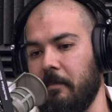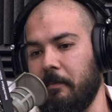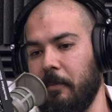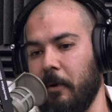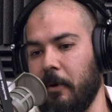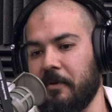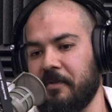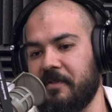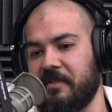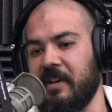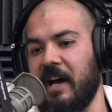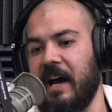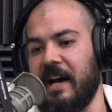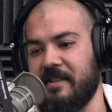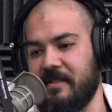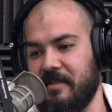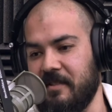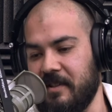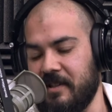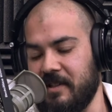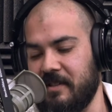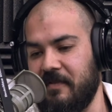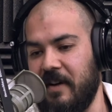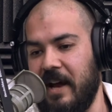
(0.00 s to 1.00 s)
both sides of
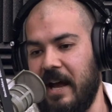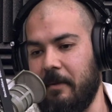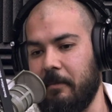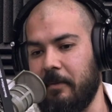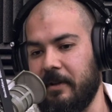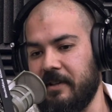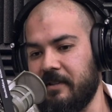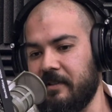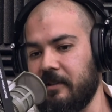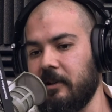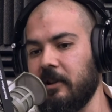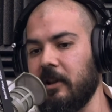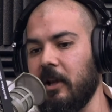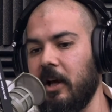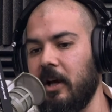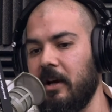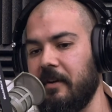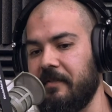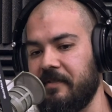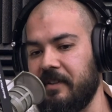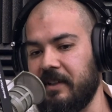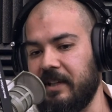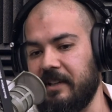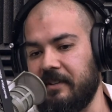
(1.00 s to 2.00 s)
these families
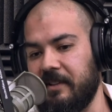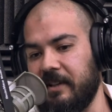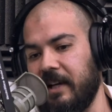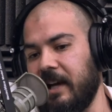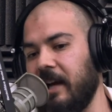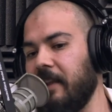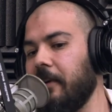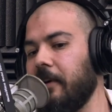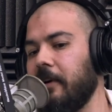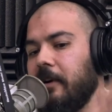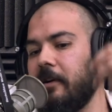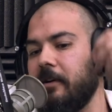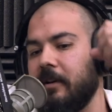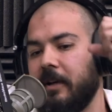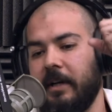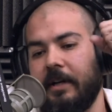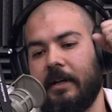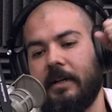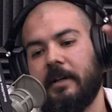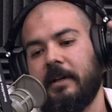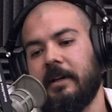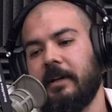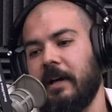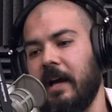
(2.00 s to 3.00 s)
love to get together,
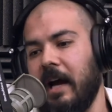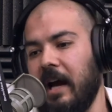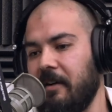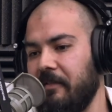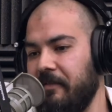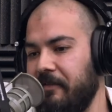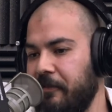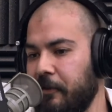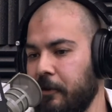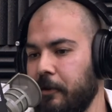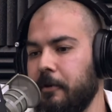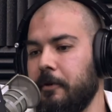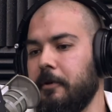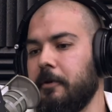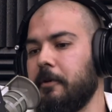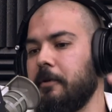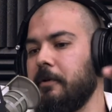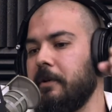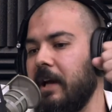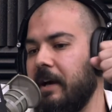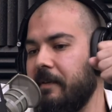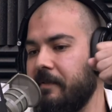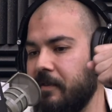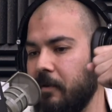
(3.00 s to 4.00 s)
have food,
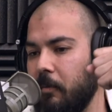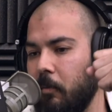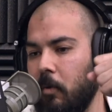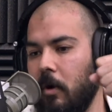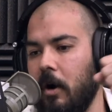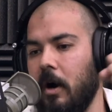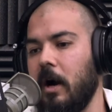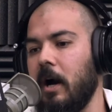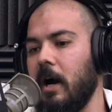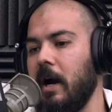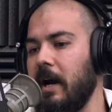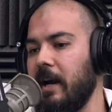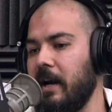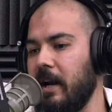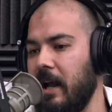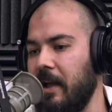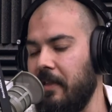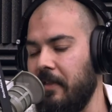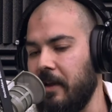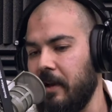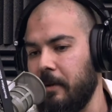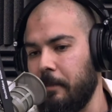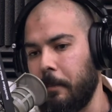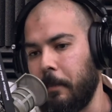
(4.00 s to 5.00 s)
have some wine,
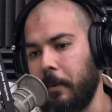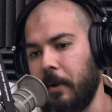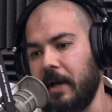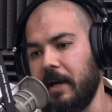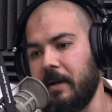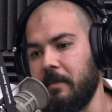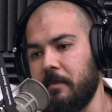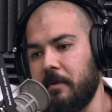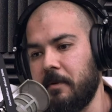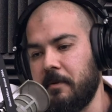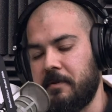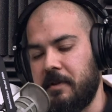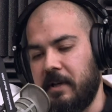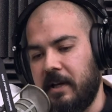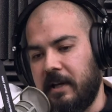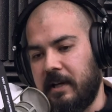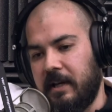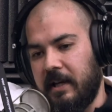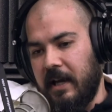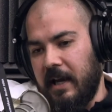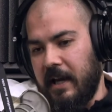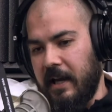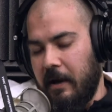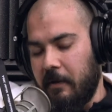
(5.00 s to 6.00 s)
and then play music.
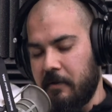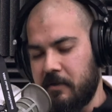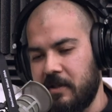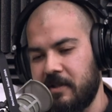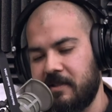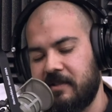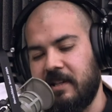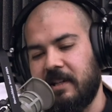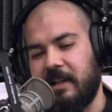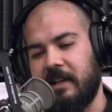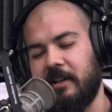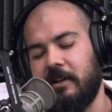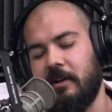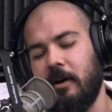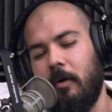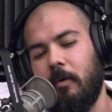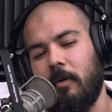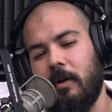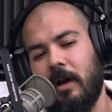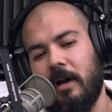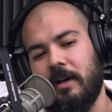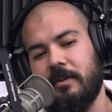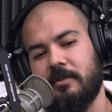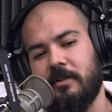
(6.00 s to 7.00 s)
And I was just thinking, you know
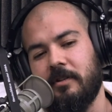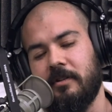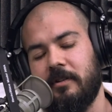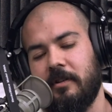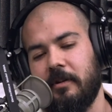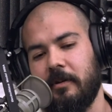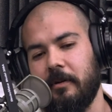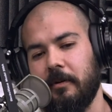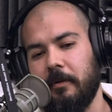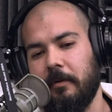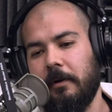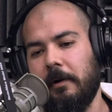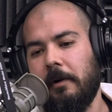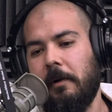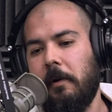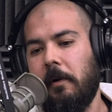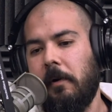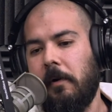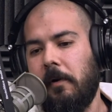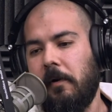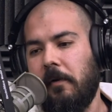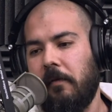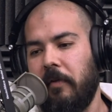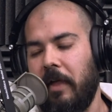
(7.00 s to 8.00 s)
what I should do?
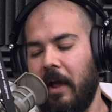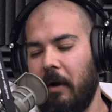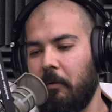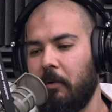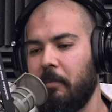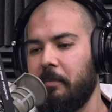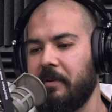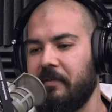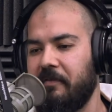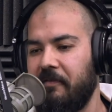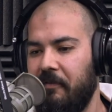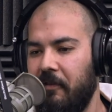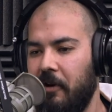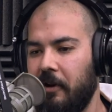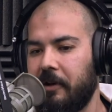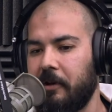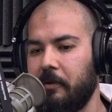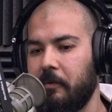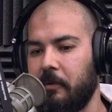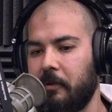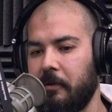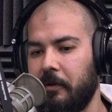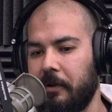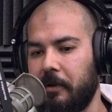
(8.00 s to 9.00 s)
That would be
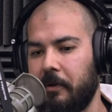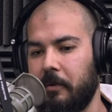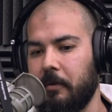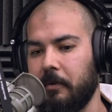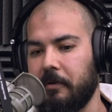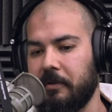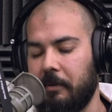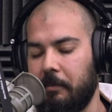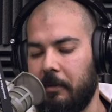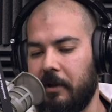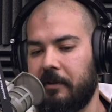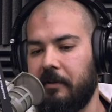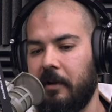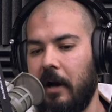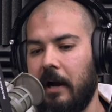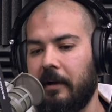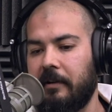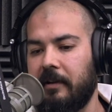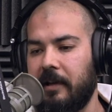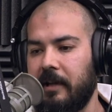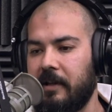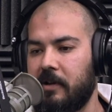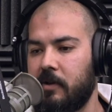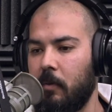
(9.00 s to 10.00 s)
fucking really cool. So I'm going to talk
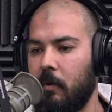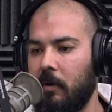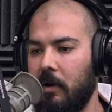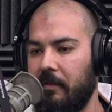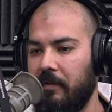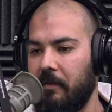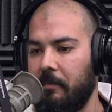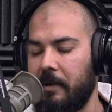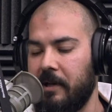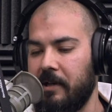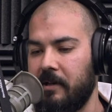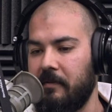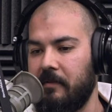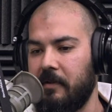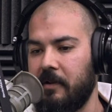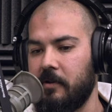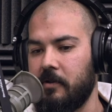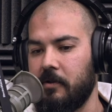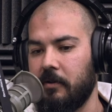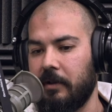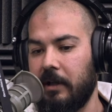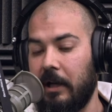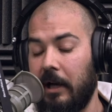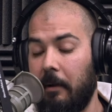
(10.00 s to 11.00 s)
to each one of them
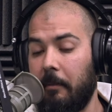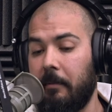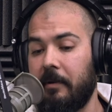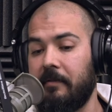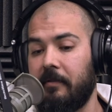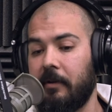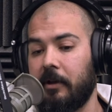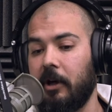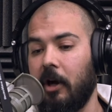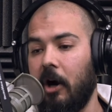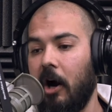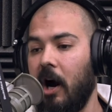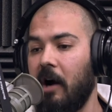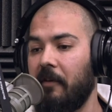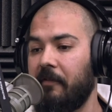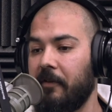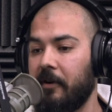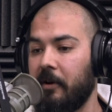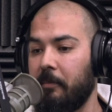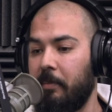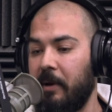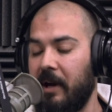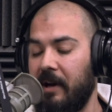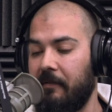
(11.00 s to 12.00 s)
individually. And I'm even going to offer
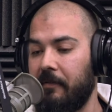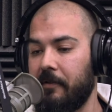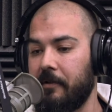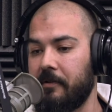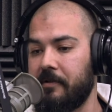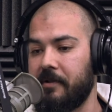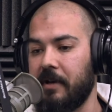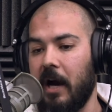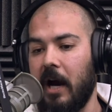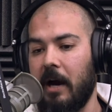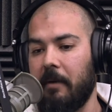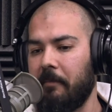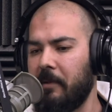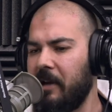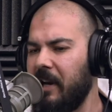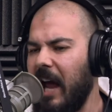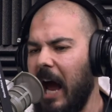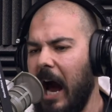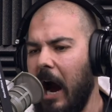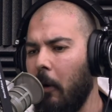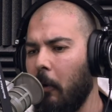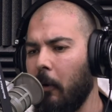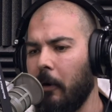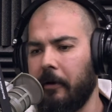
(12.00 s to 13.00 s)
to pay for their time, an
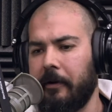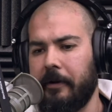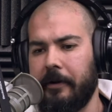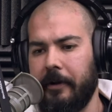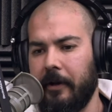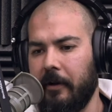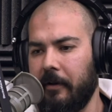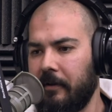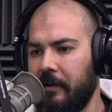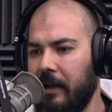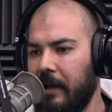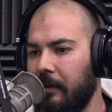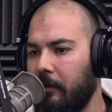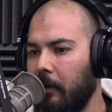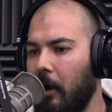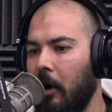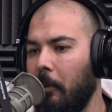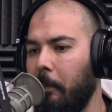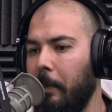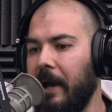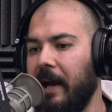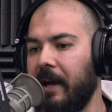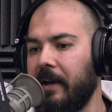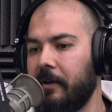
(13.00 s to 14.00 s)
hour. You know, hey, I'll
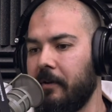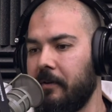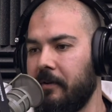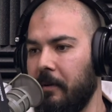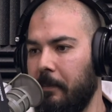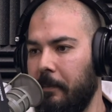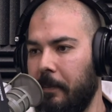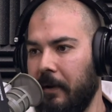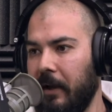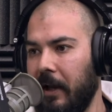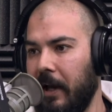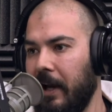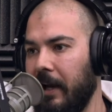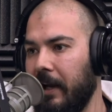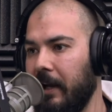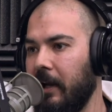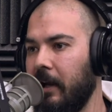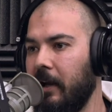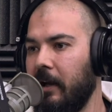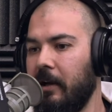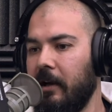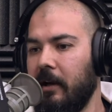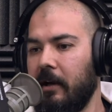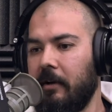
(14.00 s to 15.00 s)
pay you to play
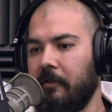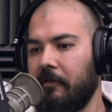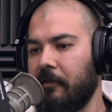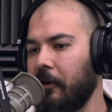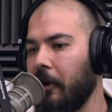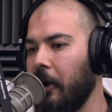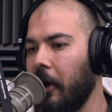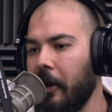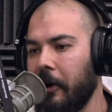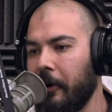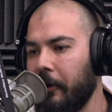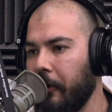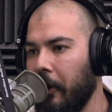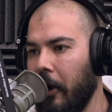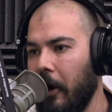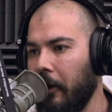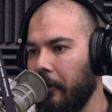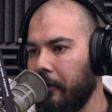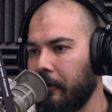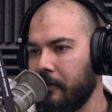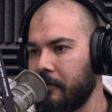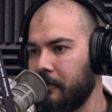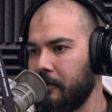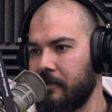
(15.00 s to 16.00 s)
for a hundred
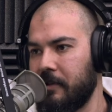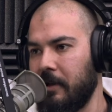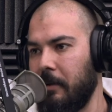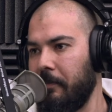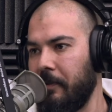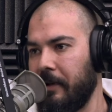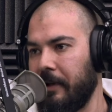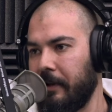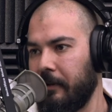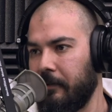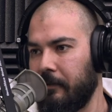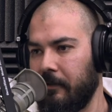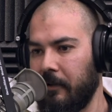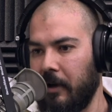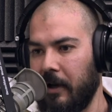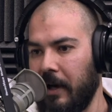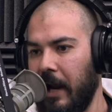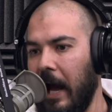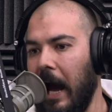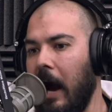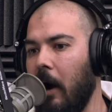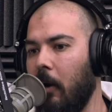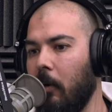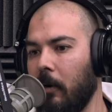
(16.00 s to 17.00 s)
dollars or something an
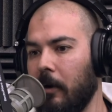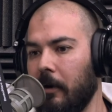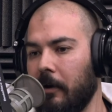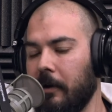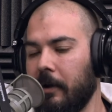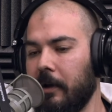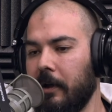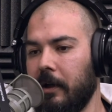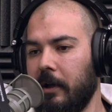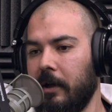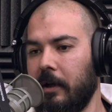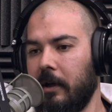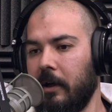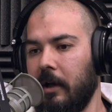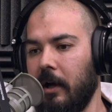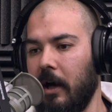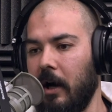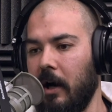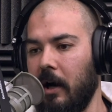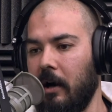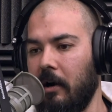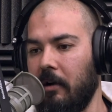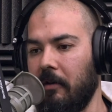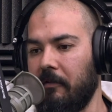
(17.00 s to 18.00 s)
hour
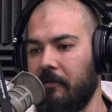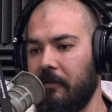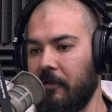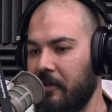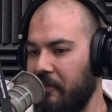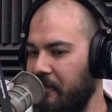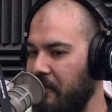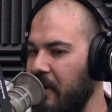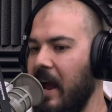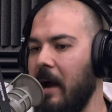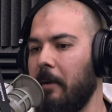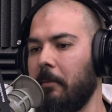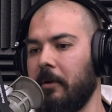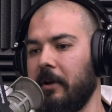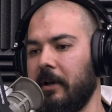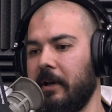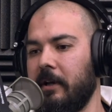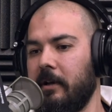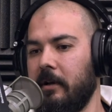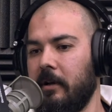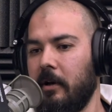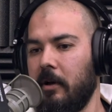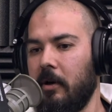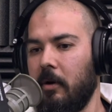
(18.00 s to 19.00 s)
uh, for the
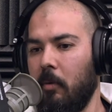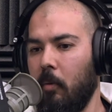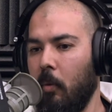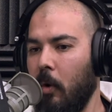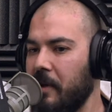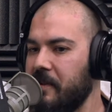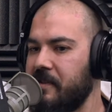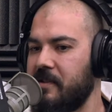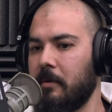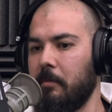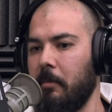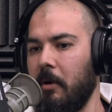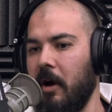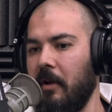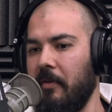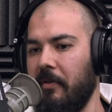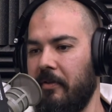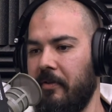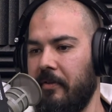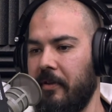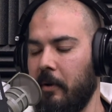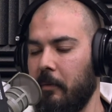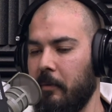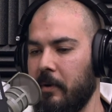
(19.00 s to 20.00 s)
family once a
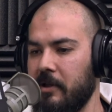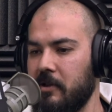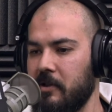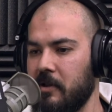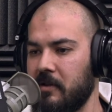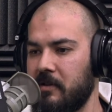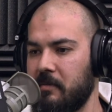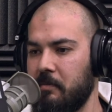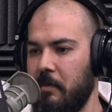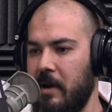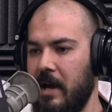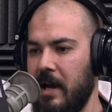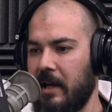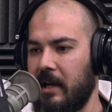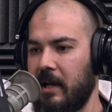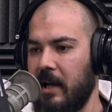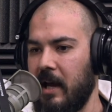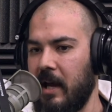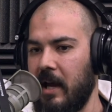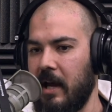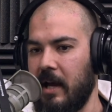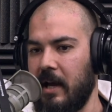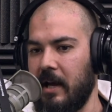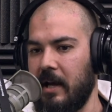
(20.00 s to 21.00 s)
month, that we just make
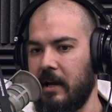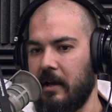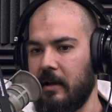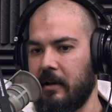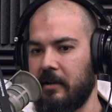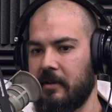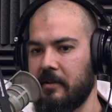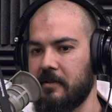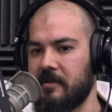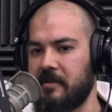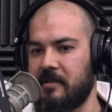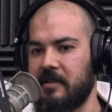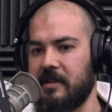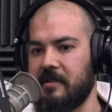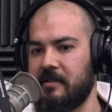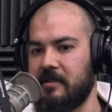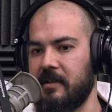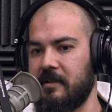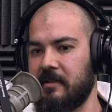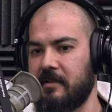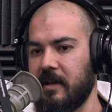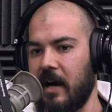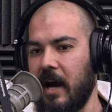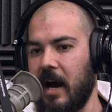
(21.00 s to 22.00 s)
a
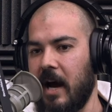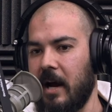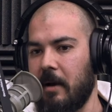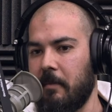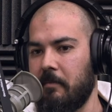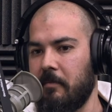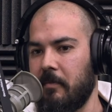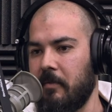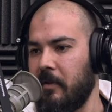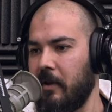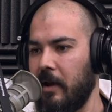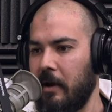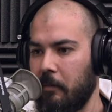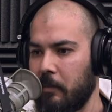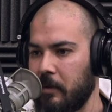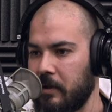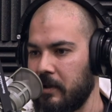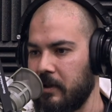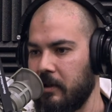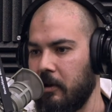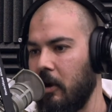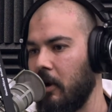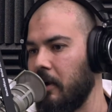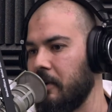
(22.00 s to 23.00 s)
consistent time that
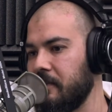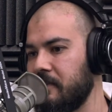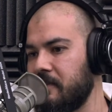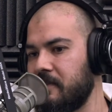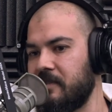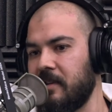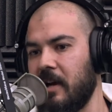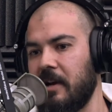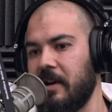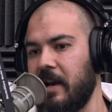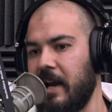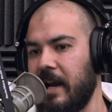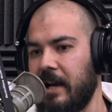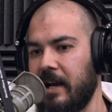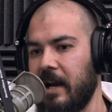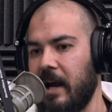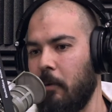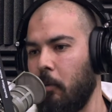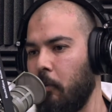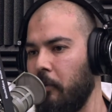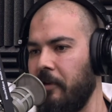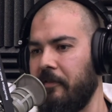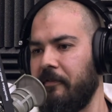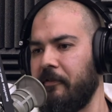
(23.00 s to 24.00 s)
we on Sunday,
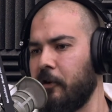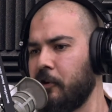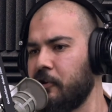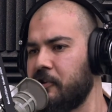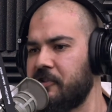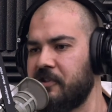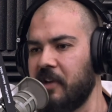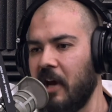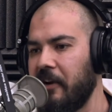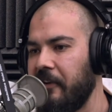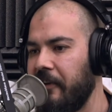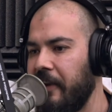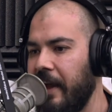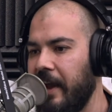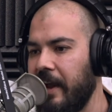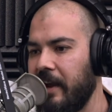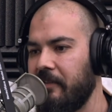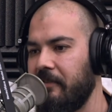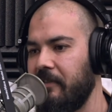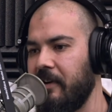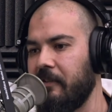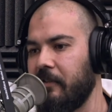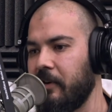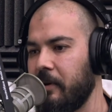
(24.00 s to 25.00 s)
the first Sunday
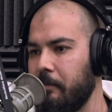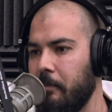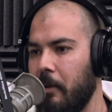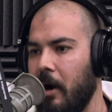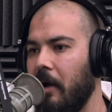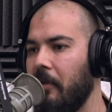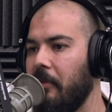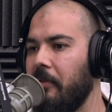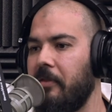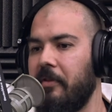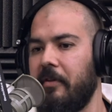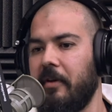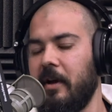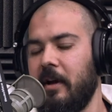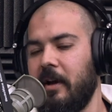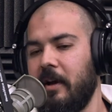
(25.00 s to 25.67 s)
of every month